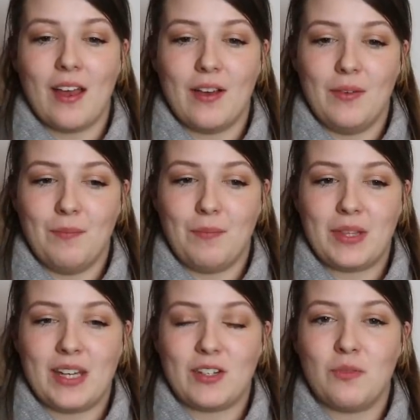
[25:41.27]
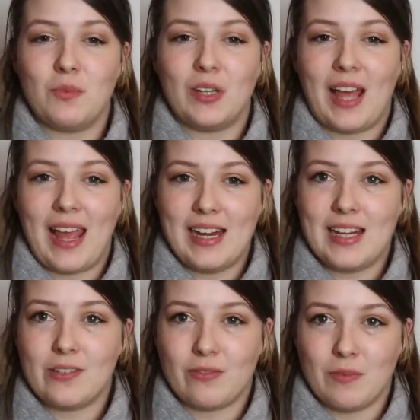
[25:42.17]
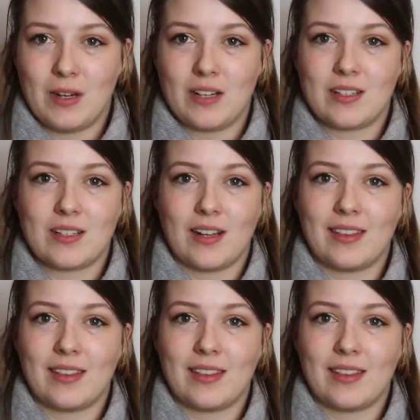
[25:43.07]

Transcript: but they don't want aid from us.